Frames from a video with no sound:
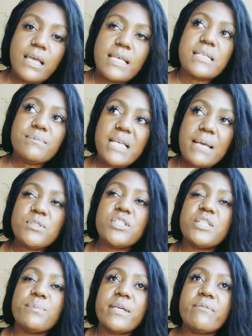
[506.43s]
Sometimes you
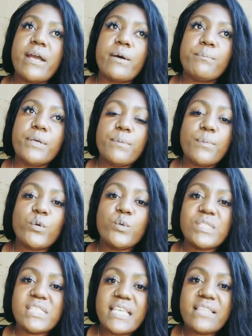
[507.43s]
need to be around people who
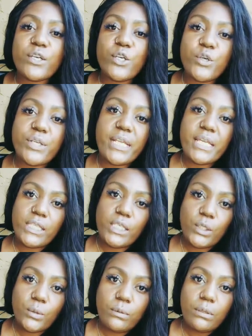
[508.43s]
see the good in
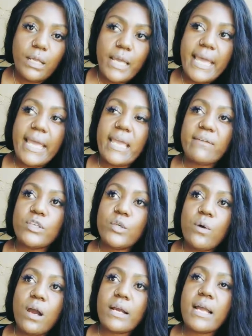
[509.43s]
you. If
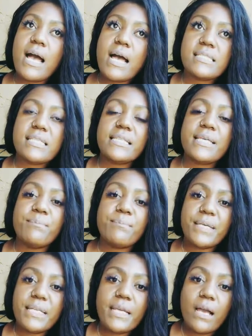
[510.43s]
you are constantly
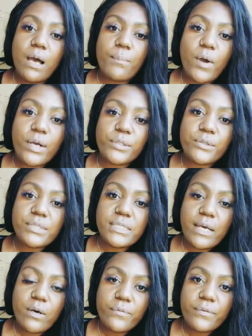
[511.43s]
beating up on
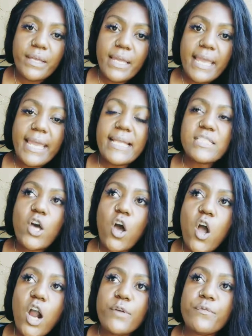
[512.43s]
yourself, it's
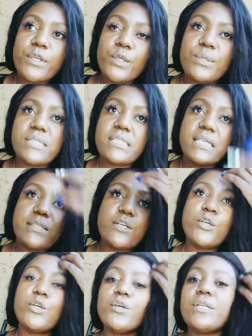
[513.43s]
hard for you to see the
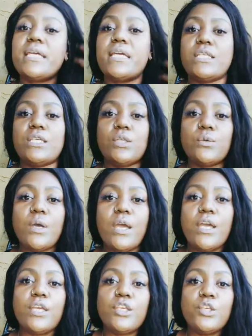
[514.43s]
good in you.
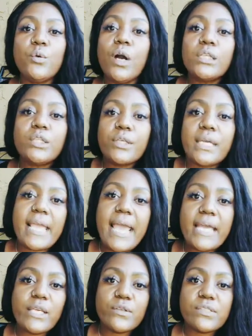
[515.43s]
You are looking
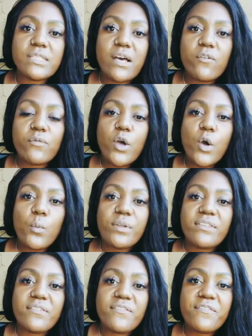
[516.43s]
at yourself
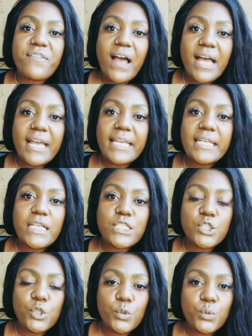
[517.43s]
with a
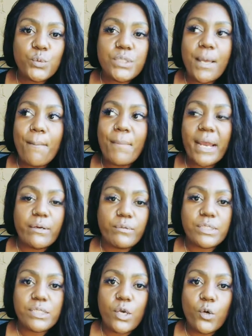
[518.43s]
fine-tuned
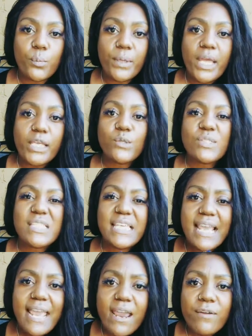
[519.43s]
microscope. You
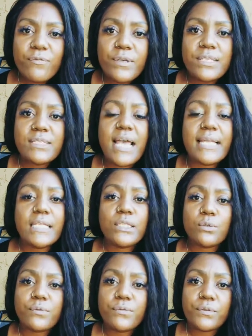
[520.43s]
see every tiny
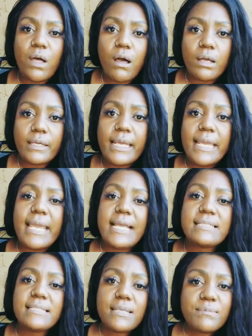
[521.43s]
little flaw.
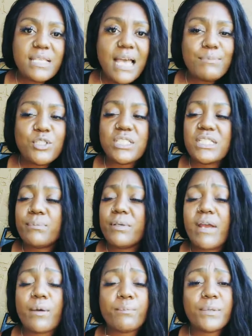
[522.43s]
And sometimes you just need to be
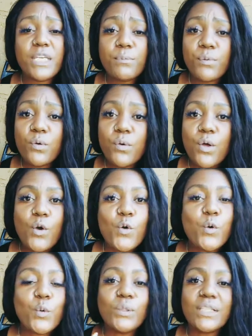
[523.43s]
around people
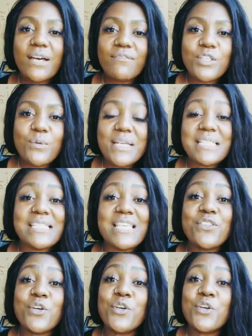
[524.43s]
who love you and see
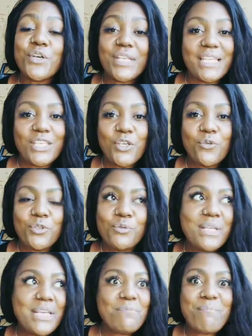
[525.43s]
the good in you. You
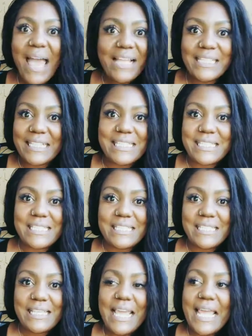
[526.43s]
need balance.
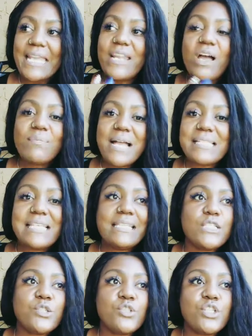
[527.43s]
Now, I'm not saying
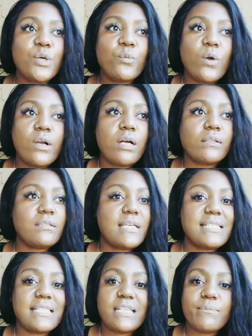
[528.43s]
that you shouldn't work on the
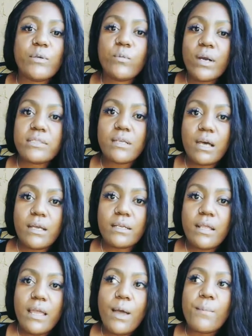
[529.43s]
things that need to be worked on,
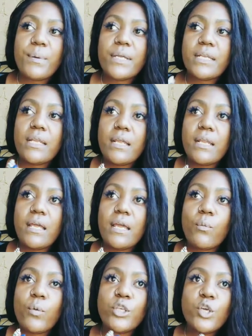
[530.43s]
but
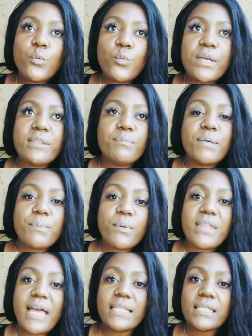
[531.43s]
when you're with people
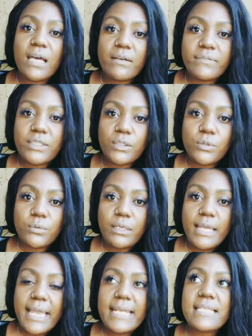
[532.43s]
that love you,
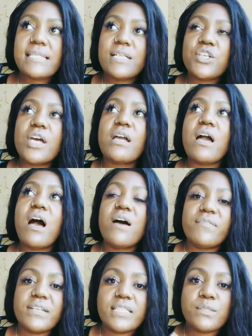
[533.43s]
it is such a
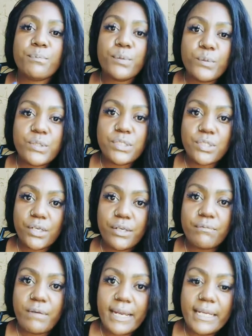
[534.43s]
confidence booster,
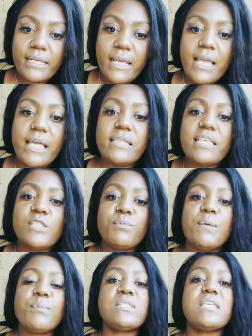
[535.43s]
right? These
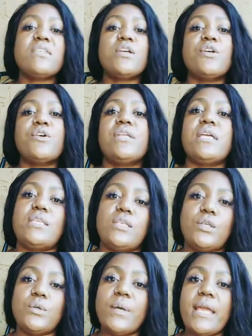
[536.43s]
people see the good in
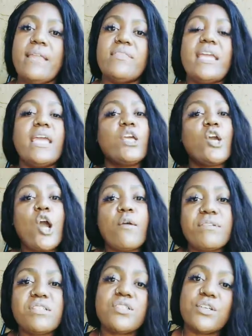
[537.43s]
you. They
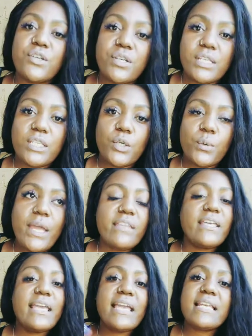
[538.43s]
encourage the good in you.
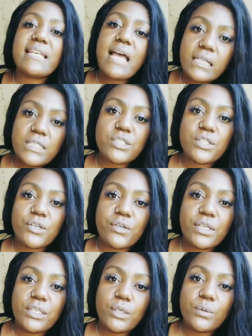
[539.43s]
They acknowledge the good
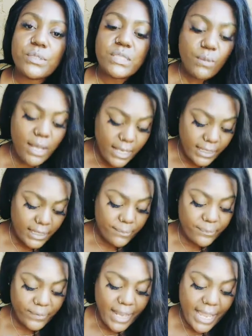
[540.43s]
in you. So, honey,
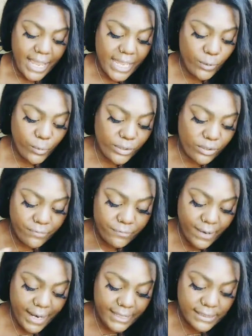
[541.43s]
hang with your
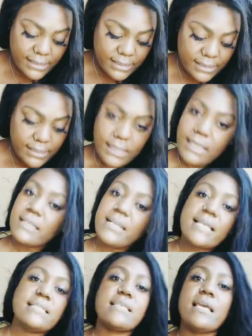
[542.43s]
friends. The
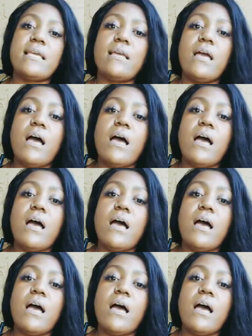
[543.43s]
next thing,